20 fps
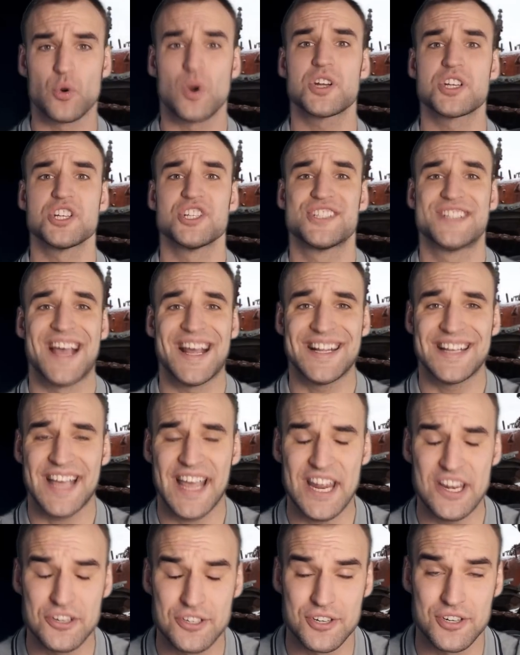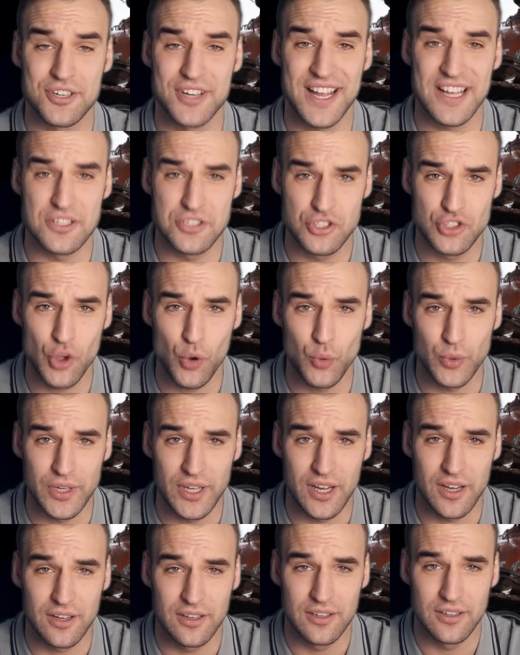A Russian tank entered
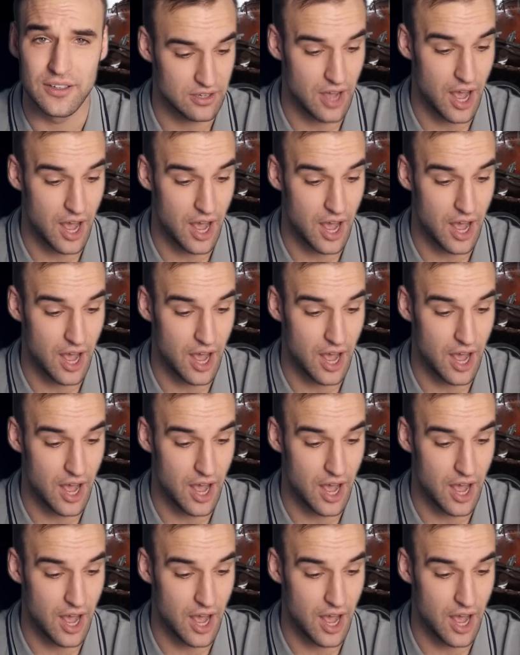Estonia.